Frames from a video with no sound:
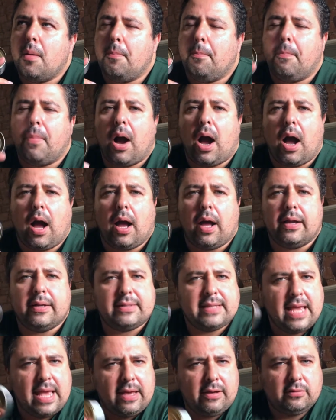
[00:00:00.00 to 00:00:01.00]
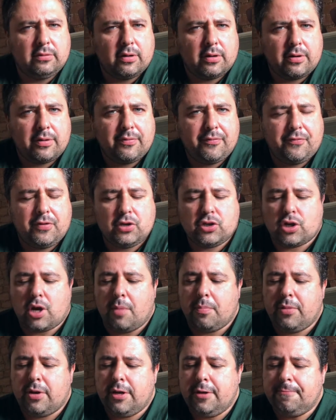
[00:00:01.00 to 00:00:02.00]
by Taylor Fish
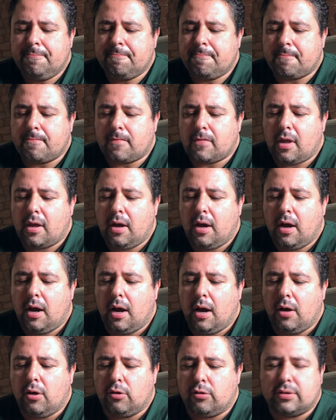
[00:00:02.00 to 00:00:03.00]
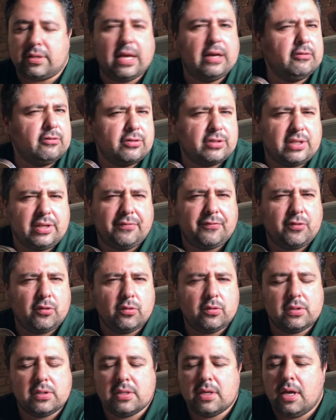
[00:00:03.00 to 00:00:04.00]
Company, or Taylor
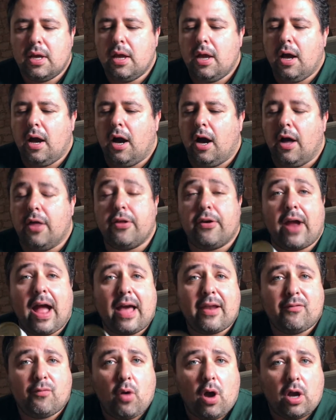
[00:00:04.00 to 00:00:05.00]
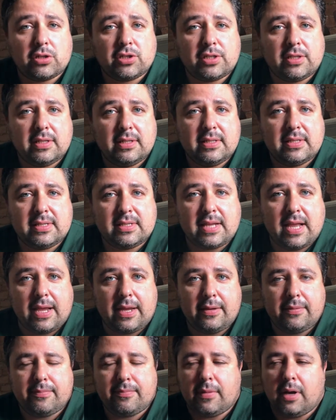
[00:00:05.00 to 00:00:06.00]
Seafoods. They're out of Washington
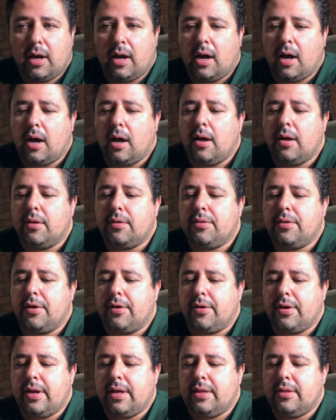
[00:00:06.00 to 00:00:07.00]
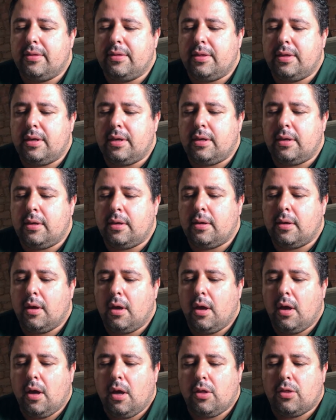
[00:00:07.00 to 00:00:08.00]
State. They're in the
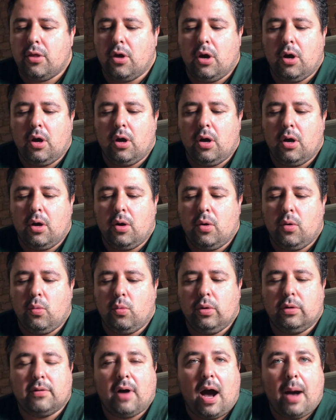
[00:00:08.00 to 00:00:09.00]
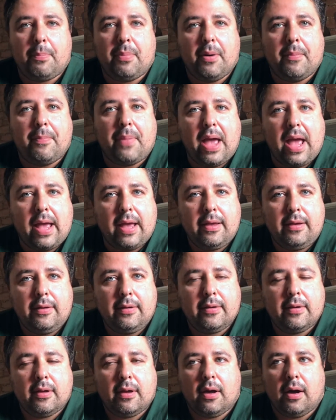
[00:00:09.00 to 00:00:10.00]
Willapa Bay,
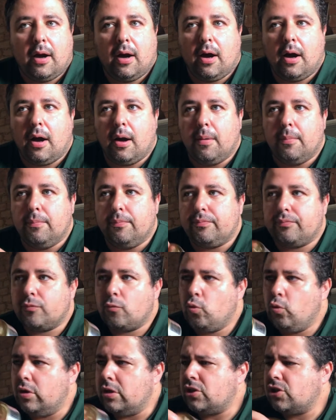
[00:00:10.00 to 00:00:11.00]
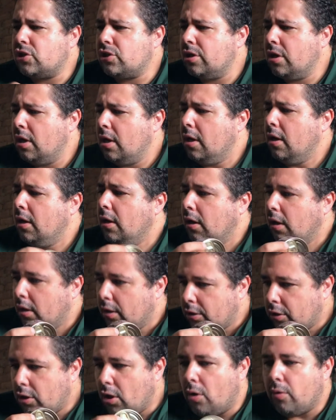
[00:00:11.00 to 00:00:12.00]
which,
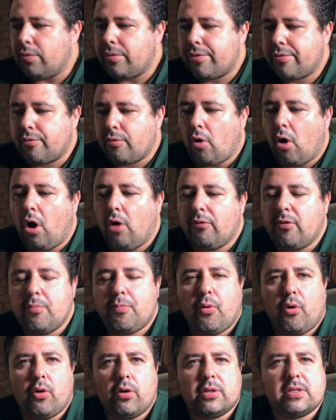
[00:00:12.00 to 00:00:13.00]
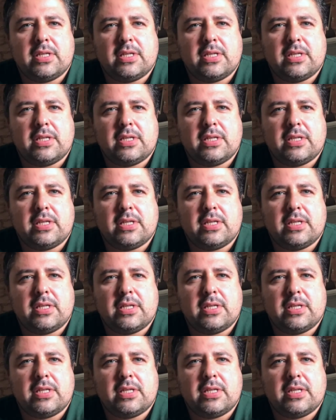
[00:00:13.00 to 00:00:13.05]
through all reports